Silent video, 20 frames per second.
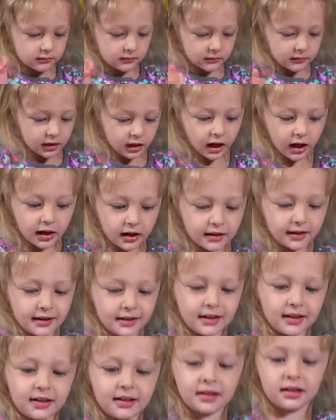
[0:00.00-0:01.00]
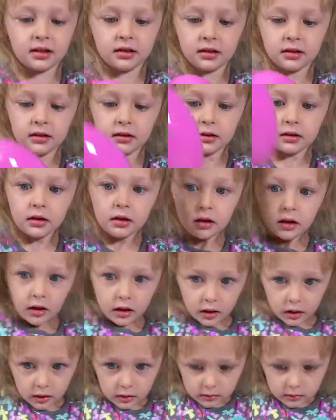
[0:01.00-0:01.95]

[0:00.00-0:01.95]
Hit it, hit it, hit it, break it.